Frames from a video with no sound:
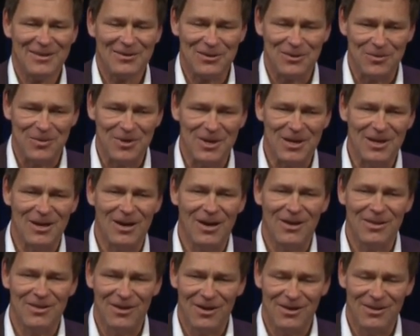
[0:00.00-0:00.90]
so
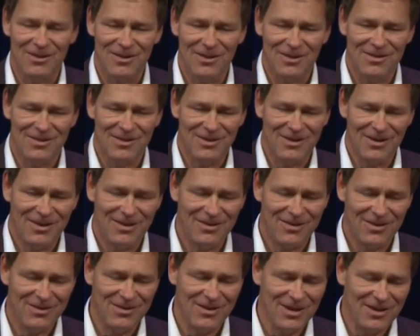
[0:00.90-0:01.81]
on, on, on,
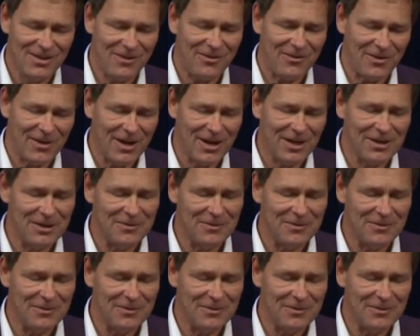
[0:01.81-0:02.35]
on the other side,